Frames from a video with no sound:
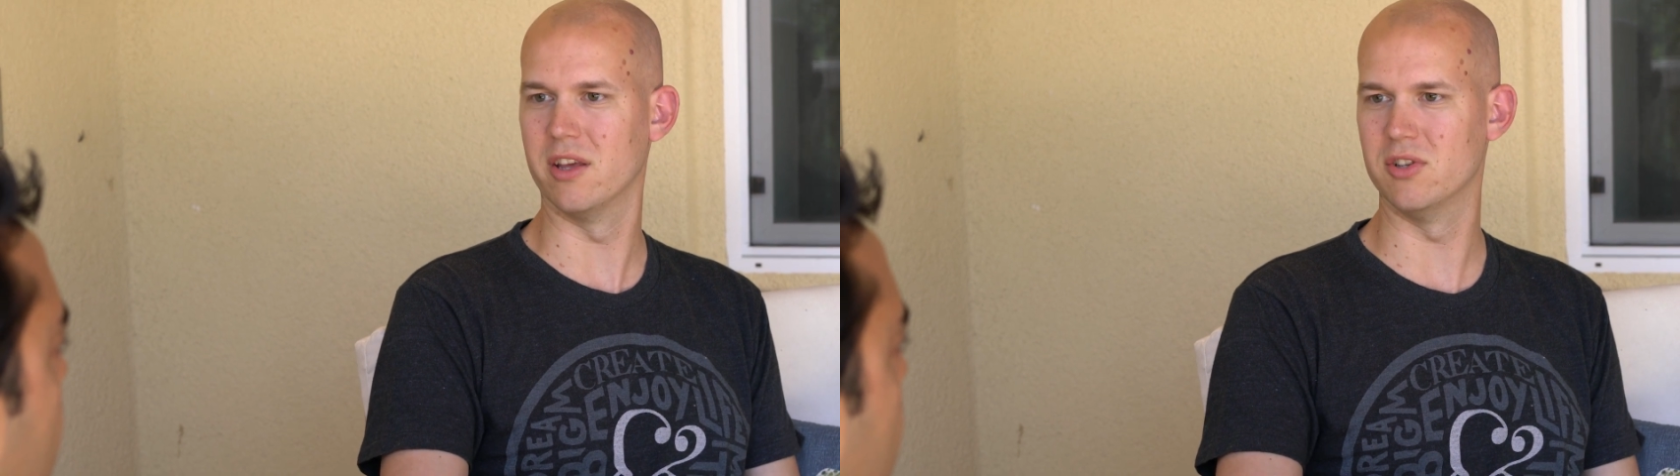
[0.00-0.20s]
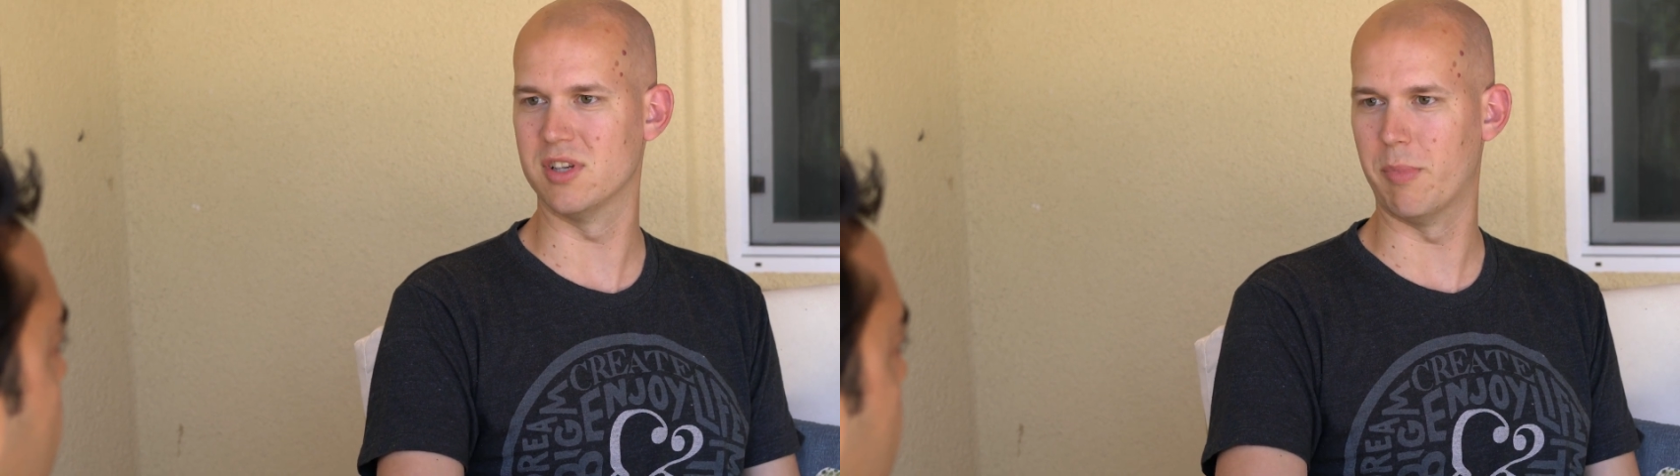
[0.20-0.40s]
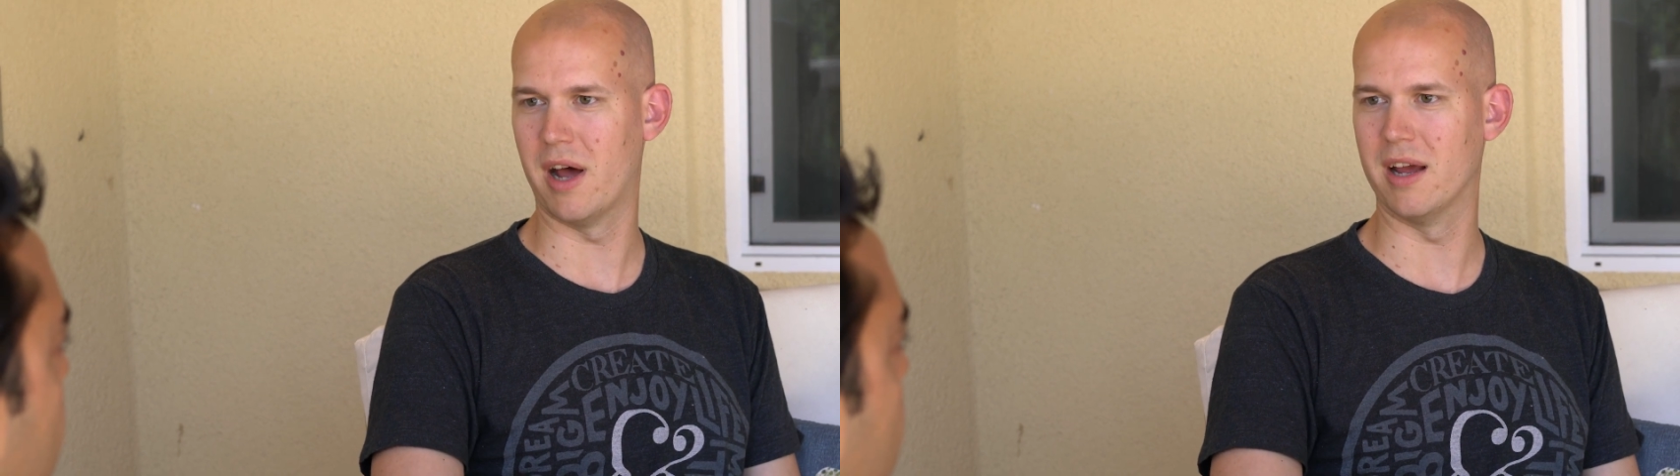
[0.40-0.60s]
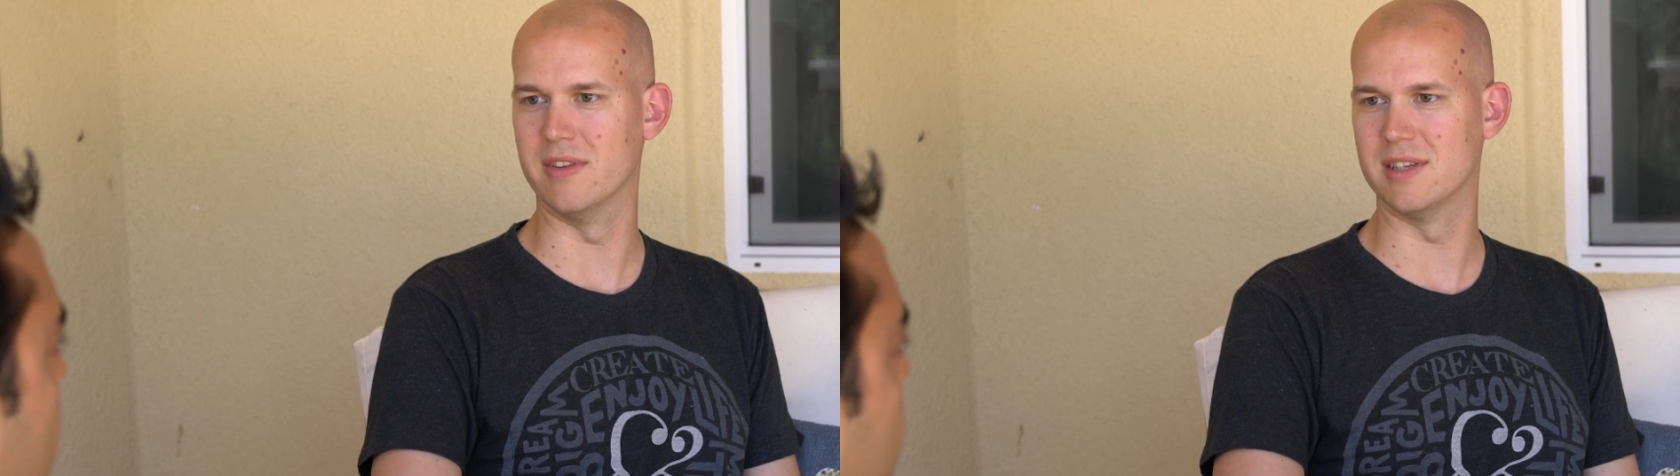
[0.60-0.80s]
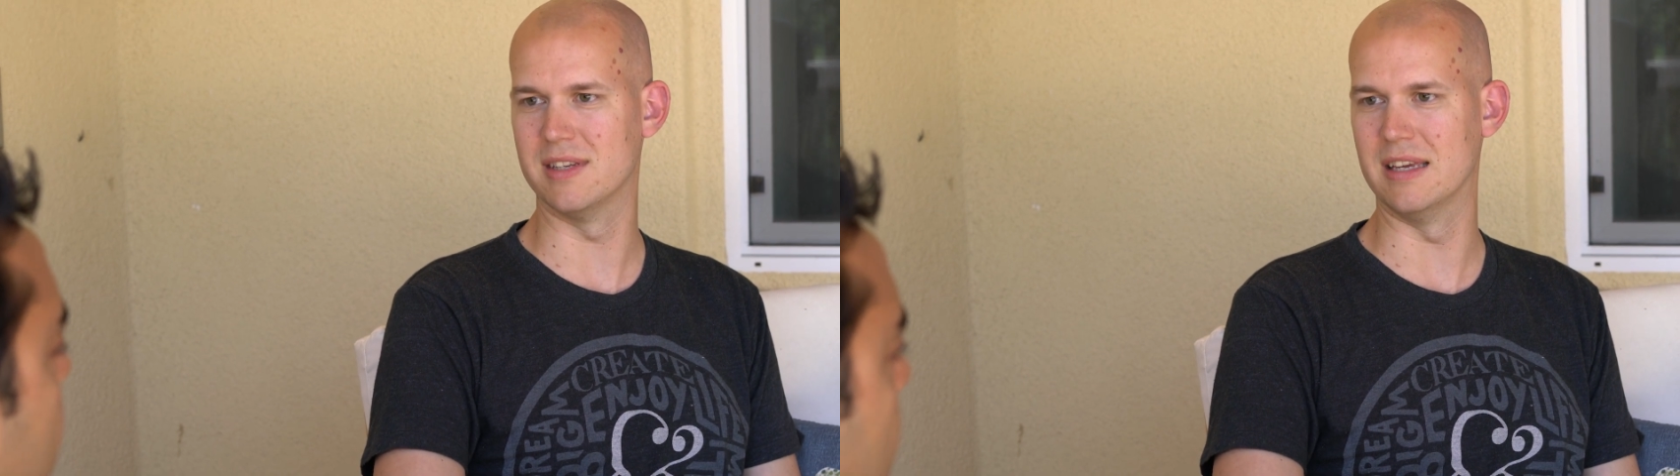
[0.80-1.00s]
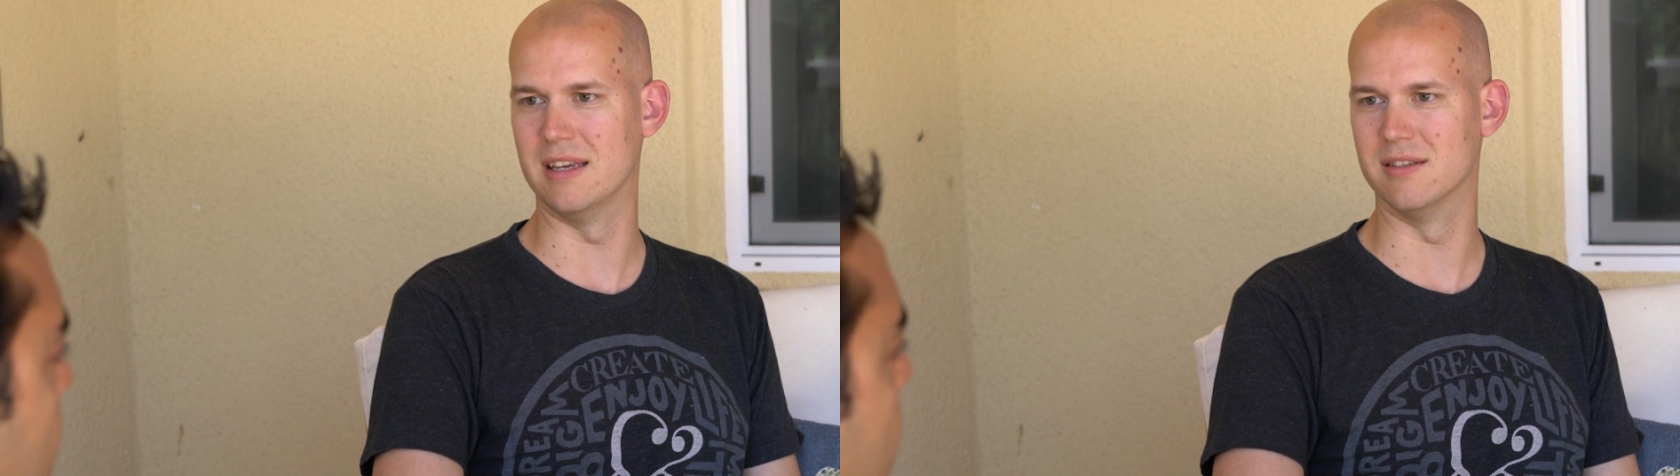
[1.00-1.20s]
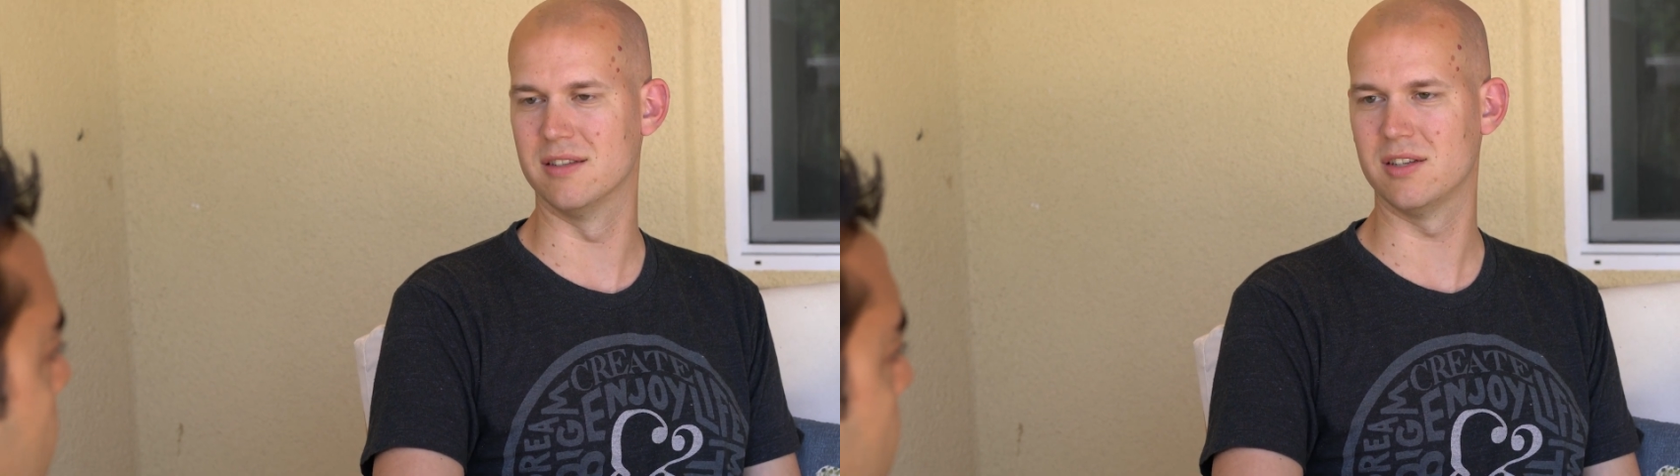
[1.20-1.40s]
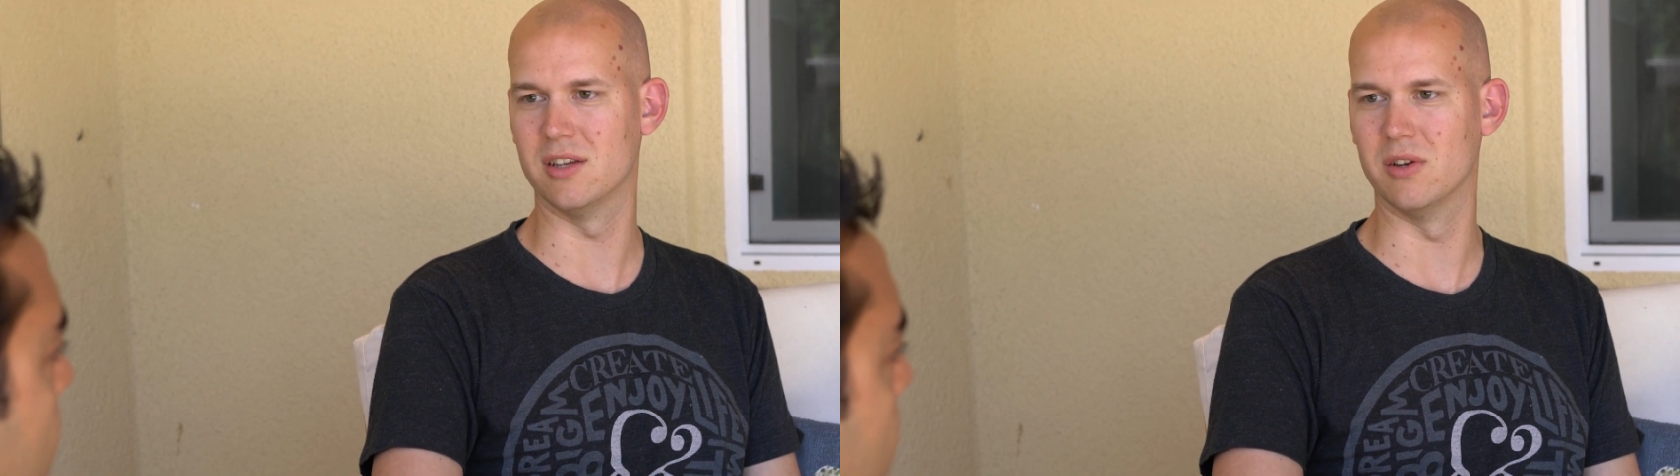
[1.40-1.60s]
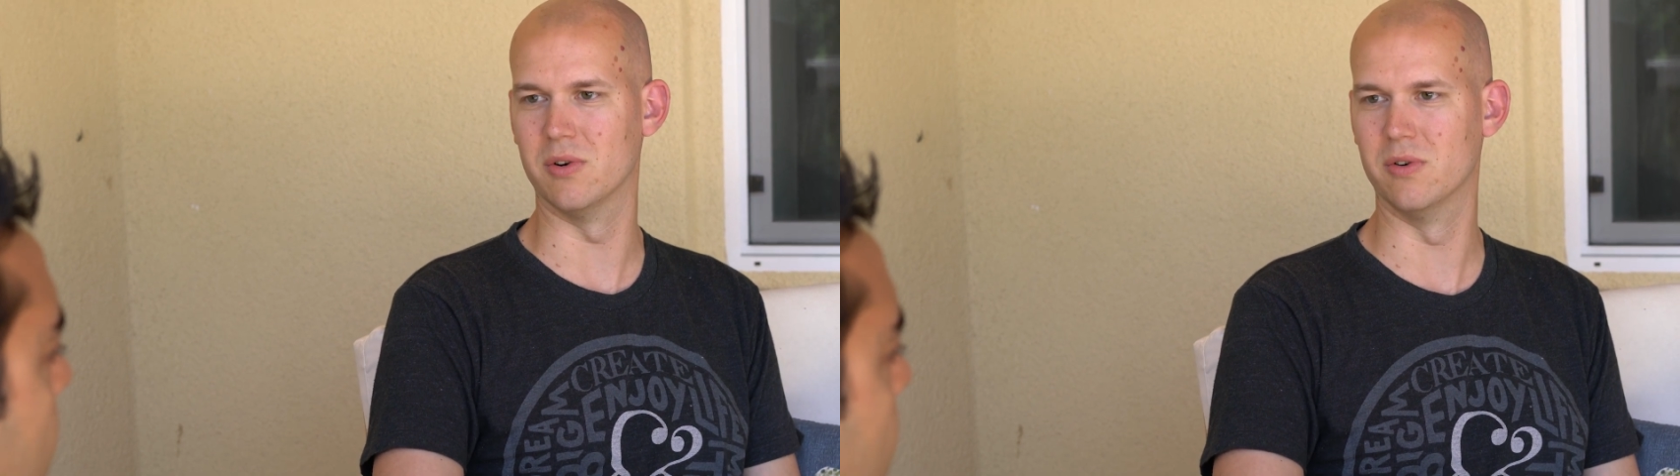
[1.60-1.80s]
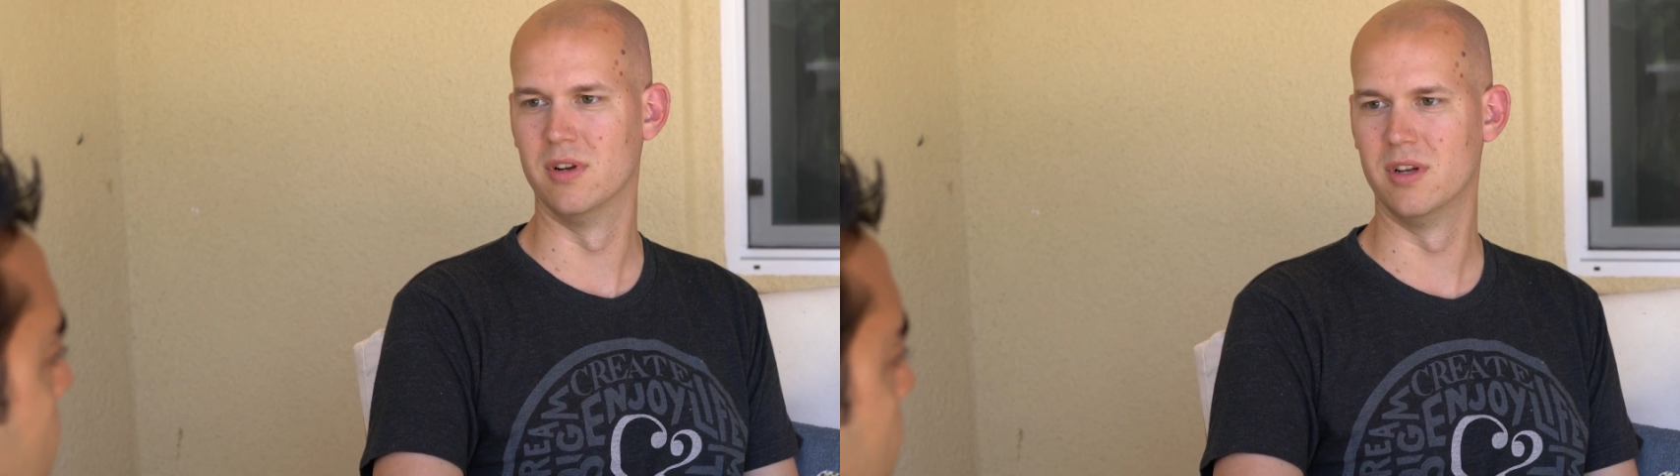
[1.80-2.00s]
like you said, behind the scenes
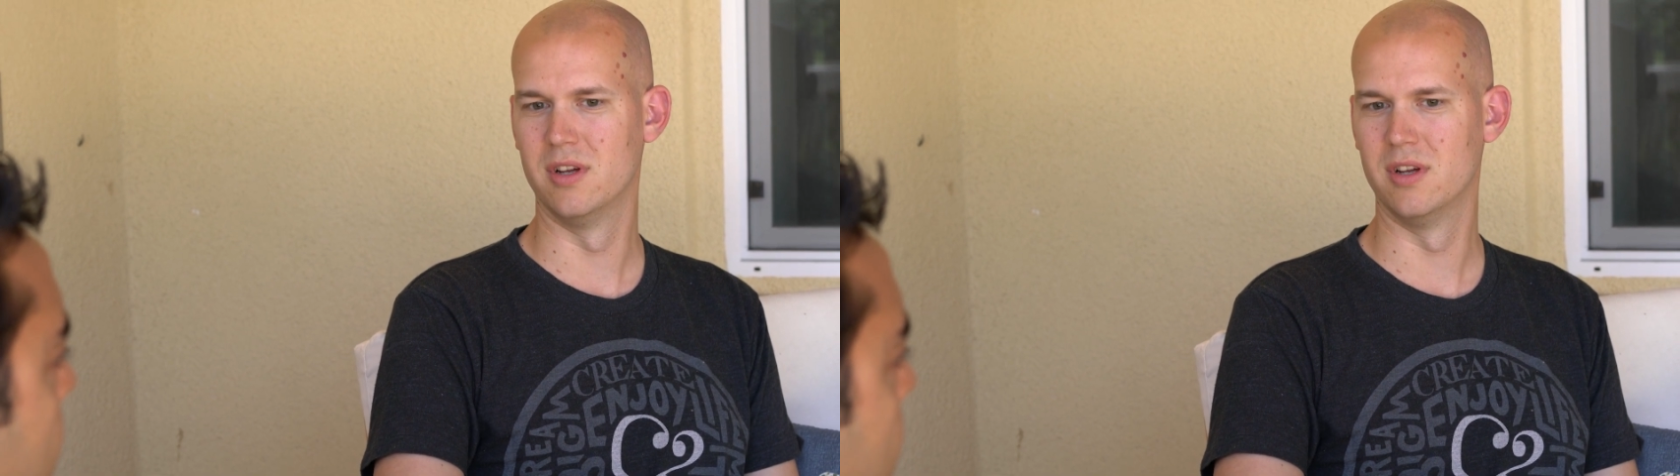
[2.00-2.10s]
to